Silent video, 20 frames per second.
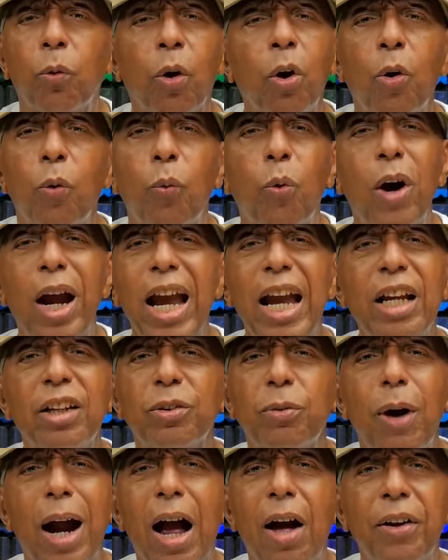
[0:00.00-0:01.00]
rings
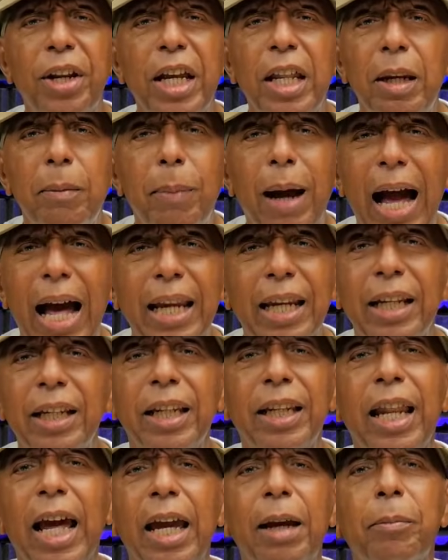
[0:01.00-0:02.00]
around anybody in the
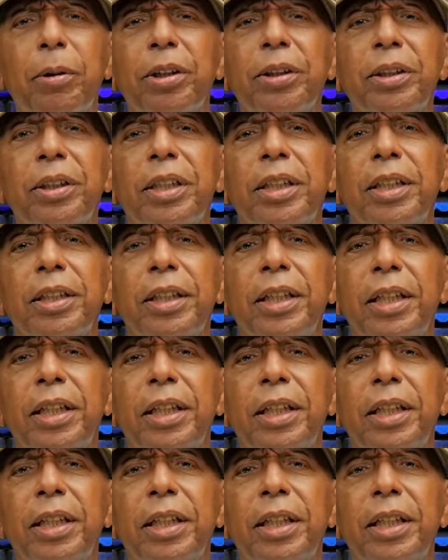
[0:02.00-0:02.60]
neighborhood.